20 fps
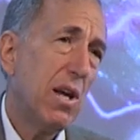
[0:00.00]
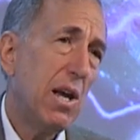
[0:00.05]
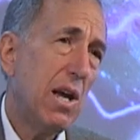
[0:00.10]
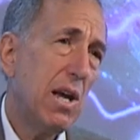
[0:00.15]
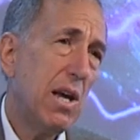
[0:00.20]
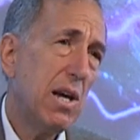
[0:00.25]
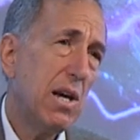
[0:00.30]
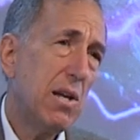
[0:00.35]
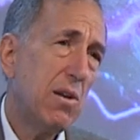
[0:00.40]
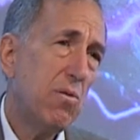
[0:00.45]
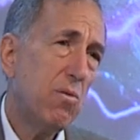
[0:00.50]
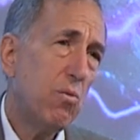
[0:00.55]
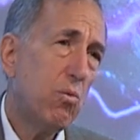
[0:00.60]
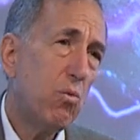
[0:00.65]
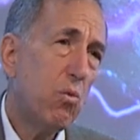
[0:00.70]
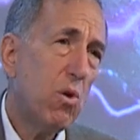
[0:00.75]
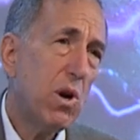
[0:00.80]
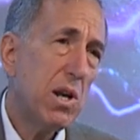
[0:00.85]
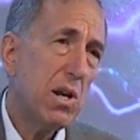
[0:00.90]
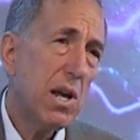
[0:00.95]
And
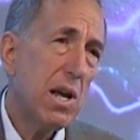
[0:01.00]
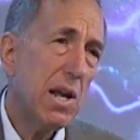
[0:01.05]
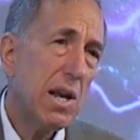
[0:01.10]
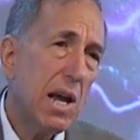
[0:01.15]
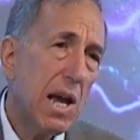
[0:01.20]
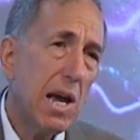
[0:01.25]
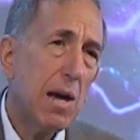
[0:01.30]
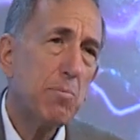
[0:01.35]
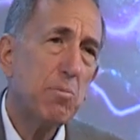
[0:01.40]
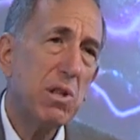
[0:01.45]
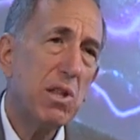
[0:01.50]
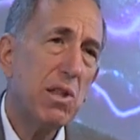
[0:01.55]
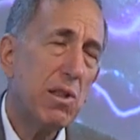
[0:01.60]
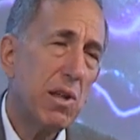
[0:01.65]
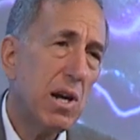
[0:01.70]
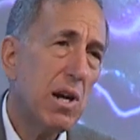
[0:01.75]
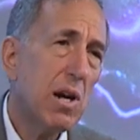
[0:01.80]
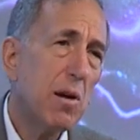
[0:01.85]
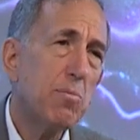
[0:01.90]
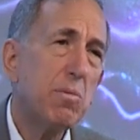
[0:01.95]
what had happened
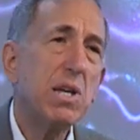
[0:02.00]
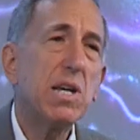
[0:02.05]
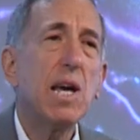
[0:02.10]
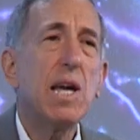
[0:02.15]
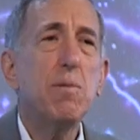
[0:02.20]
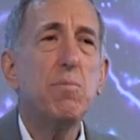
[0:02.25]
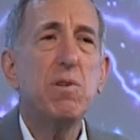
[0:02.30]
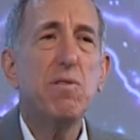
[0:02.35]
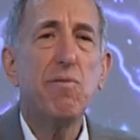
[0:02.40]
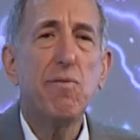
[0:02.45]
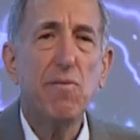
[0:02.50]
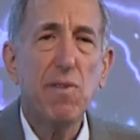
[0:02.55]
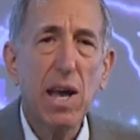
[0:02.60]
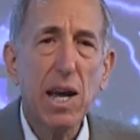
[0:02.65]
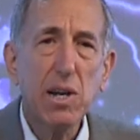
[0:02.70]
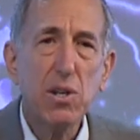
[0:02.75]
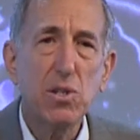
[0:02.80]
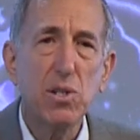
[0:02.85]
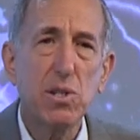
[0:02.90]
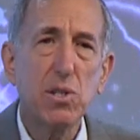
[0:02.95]
there became
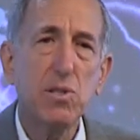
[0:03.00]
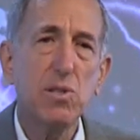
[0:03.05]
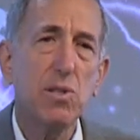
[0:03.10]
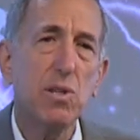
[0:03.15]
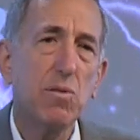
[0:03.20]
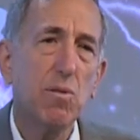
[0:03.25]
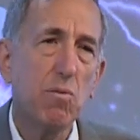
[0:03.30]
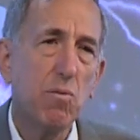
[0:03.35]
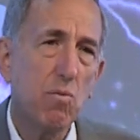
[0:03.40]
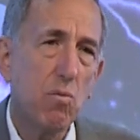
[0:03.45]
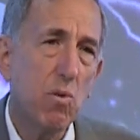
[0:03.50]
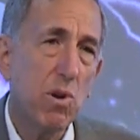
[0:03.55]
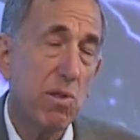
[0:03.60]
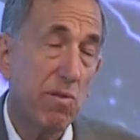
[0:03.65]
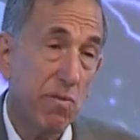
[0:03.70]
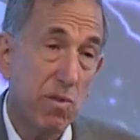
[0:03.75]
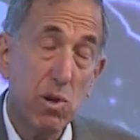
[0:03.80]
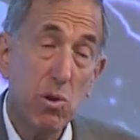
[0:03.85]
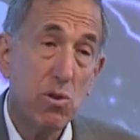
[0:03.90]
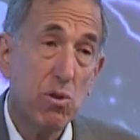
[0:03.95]
infectious with
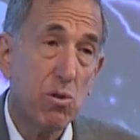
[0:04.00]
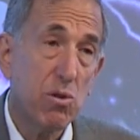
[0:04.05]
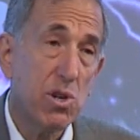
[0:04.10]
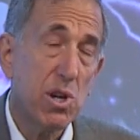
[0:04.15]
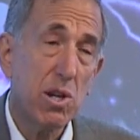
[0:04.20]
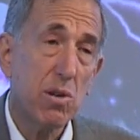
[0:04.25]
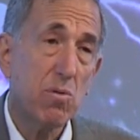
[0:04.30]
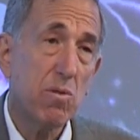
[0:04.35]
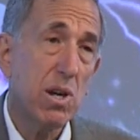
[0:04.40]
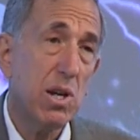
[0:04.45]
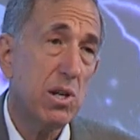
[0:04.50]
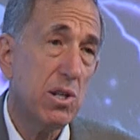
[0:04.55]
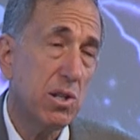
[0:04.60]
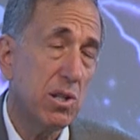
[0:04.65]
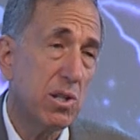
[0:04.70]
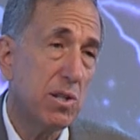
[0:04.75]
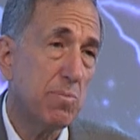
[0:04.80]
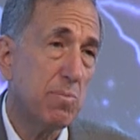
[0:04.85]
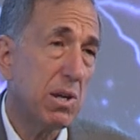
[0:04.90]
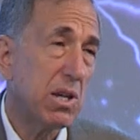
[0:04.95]
future
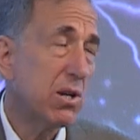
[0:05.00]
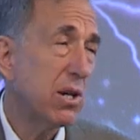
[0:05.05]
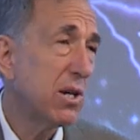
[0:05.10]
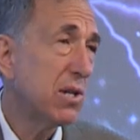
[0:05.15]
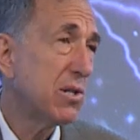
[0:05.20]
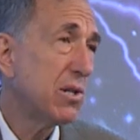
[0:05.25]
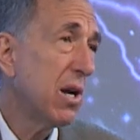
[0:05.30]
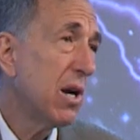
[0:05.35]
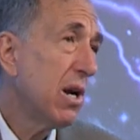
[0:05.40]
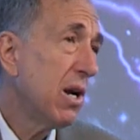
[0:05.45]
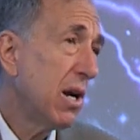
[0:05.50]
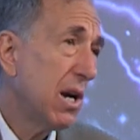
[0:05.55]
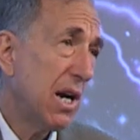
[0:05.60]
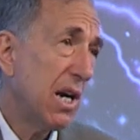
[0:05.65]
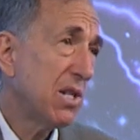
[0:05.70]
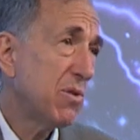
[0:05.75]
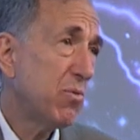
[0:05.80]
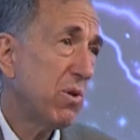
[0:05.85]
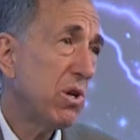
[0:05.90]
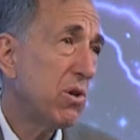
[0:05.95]
generations, because
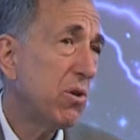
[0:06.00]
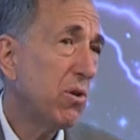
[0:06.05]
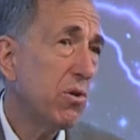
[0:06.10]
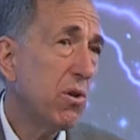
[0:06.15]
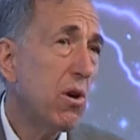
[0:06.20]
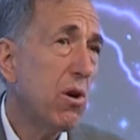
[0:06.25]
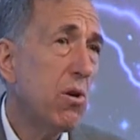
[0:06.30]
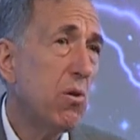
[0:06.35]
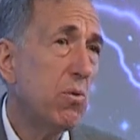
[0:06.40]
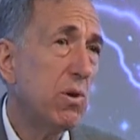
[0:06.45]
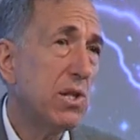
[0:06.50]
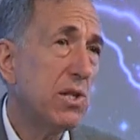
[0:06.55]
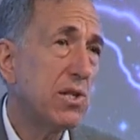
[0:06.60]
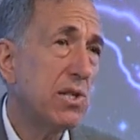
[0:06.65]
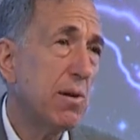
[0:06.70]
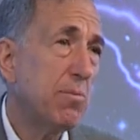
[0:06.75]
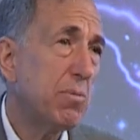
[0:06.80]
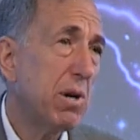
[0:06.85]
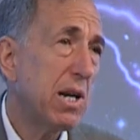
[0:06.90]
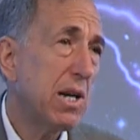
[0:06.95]
as we all know, when
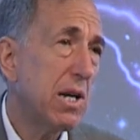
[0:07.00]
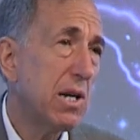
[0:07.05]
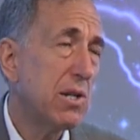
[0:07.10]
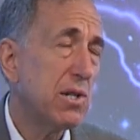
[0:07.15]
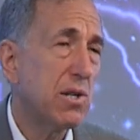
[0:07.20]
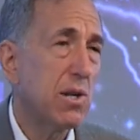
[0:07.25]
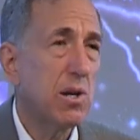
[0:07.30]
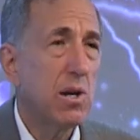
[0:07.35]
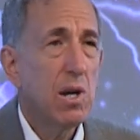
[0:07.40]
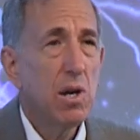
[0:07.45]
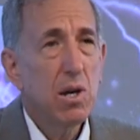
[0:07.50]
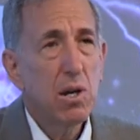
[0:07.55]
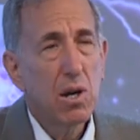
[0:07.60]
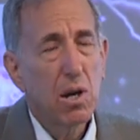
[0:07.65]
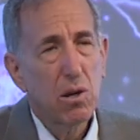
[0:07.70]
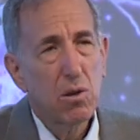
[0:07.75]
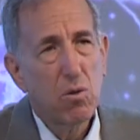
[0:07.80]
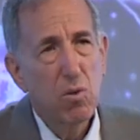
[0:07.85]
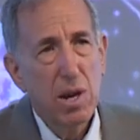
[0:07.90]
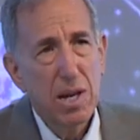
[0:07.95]
somebody is a
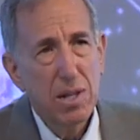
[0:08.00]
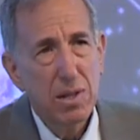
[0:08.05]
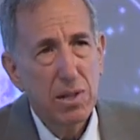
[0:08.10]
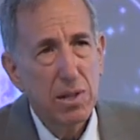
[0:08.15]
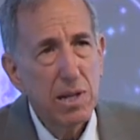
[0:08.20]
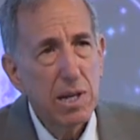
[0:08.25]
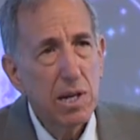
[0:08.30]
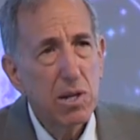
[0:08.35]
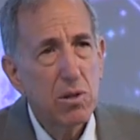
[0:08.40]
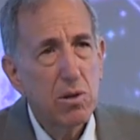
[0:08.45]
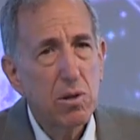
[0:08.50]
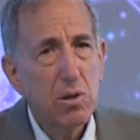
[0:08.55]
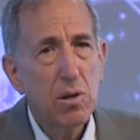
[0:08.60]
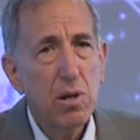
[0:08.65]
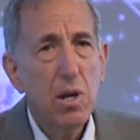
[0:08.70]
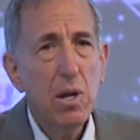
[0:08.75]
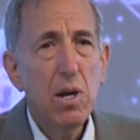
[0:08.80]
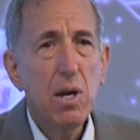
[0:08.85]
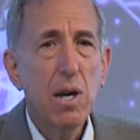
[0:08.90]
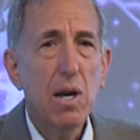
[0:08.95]
great leader
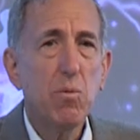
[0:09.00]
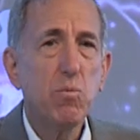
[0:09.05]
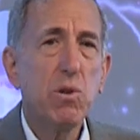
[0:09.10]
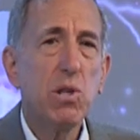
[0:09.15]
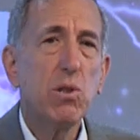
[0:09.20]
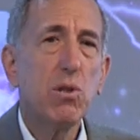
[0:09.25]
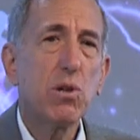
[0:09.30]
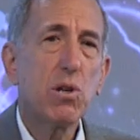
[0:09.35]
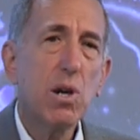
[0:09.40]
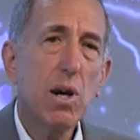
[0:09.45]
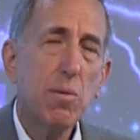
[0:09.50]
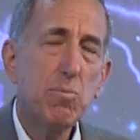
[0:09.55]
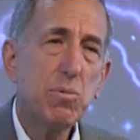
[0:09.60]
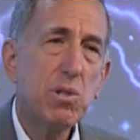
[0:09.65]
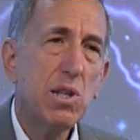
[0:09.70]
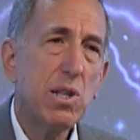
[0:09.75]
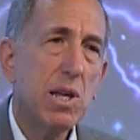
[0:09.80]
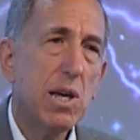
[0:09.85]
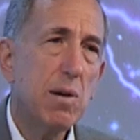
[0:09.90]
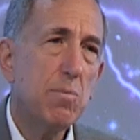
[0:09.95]
and we look up
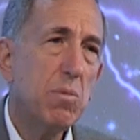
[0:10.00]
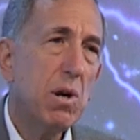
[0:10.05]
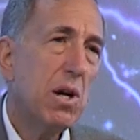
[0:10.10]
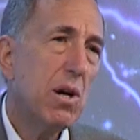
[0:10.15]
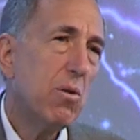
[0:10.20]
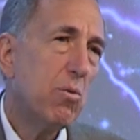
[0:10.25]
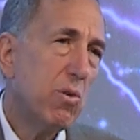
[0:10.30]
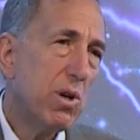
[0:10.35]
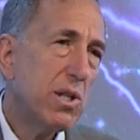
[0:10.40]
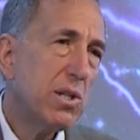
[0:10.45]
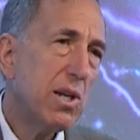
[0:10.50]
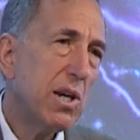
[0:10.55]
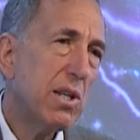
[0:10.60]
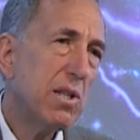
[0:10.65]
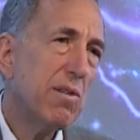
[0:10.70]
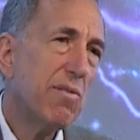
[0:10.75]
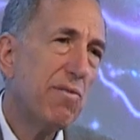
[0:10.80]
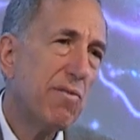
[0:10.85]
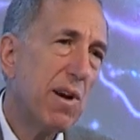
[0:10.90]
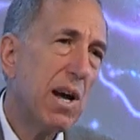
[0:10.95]
to them, we tend
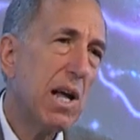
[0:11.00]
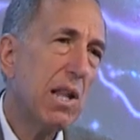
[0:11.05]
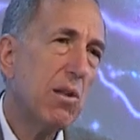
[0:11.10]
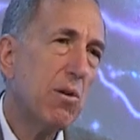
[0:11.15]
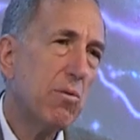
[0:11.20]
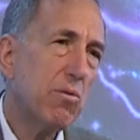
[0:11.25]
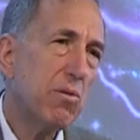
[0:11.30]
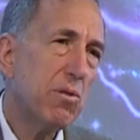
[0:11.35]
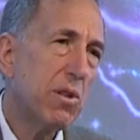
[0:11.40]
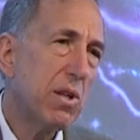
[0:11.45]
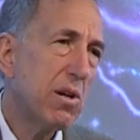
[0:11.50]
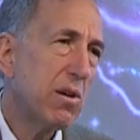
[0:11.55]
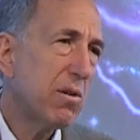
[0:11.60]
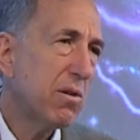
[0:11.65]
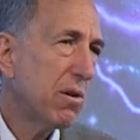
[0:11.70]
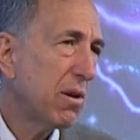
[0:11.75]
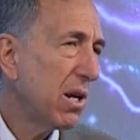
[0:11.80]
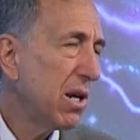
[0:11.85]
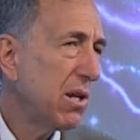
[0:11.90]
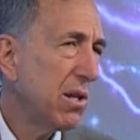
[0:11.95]
to follow
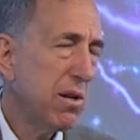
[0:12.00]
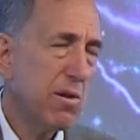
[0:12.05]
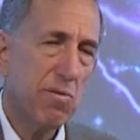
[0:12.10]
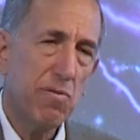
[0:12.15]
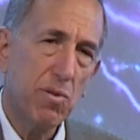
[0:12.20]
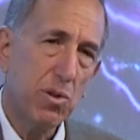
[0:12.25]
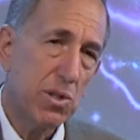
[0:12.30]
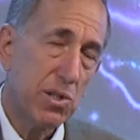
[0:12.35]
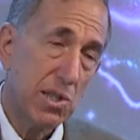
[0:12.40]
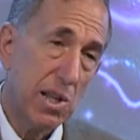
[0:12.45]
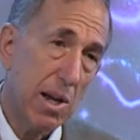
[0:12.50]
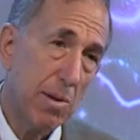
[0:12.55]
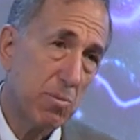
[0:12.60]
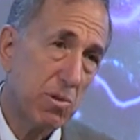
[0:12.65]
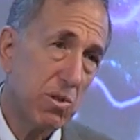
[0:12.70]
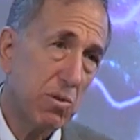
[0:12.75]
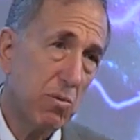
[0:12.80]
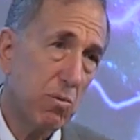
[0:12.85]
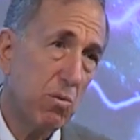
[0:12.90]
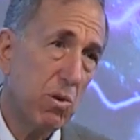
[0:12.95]
in their
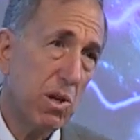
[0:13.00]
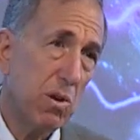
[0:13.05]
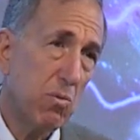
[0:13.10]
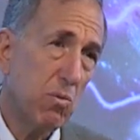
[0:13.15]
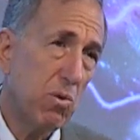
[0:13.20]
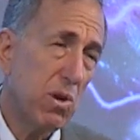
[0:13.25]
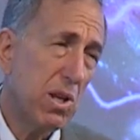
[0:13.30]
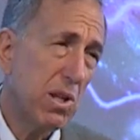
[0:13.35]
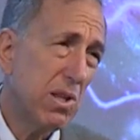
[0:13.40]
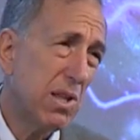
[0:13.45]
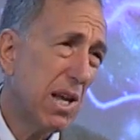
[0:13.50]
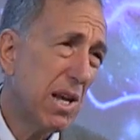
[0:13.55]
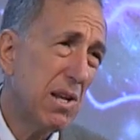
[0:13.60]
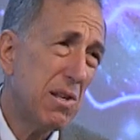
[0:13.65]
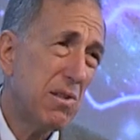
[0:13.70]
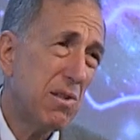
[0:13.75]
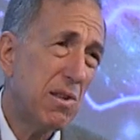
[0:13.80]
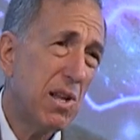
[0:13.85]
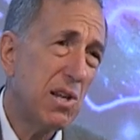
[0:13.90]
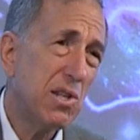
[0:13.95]
footsteps.
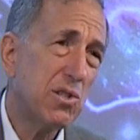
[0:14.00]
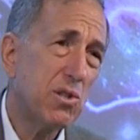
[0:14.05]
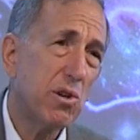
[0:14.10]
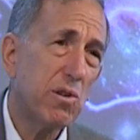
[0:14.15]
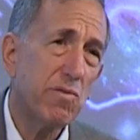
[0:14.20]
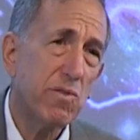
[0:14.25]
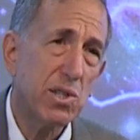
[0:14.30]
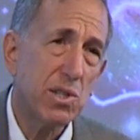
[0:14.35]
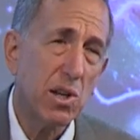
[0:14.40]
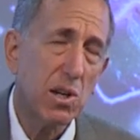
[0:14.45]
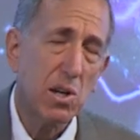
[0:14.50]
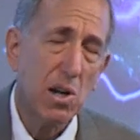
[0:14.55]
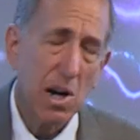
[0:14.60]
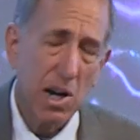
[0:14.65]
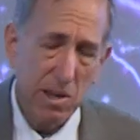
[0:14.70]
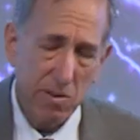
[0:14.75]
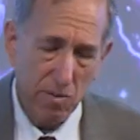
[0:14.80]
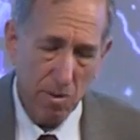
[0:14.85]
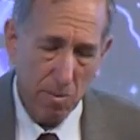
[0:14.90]
They serve as a kind of a